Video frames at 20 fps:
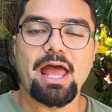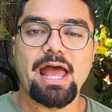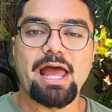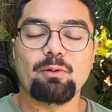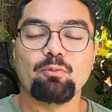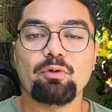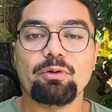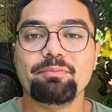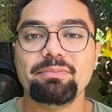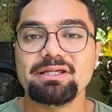
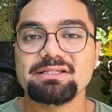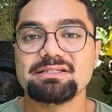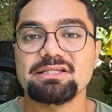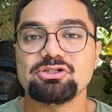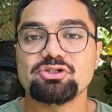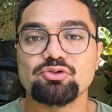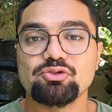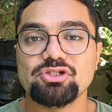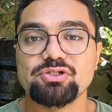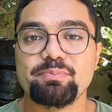And what makes
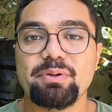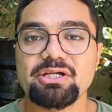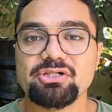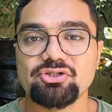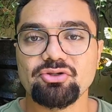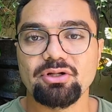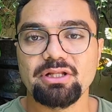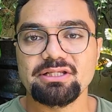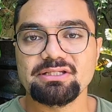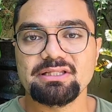it so
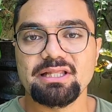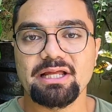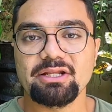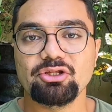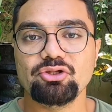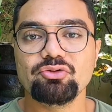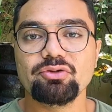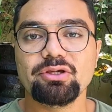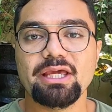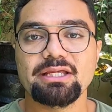special is that
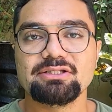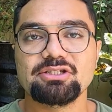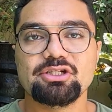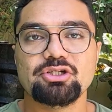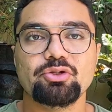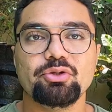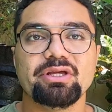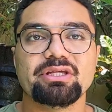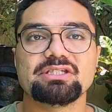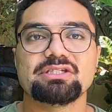you get
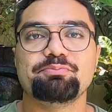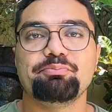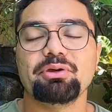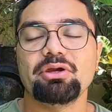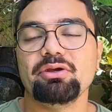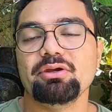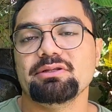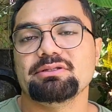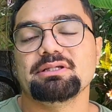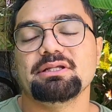to
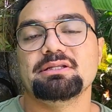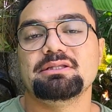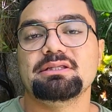experience a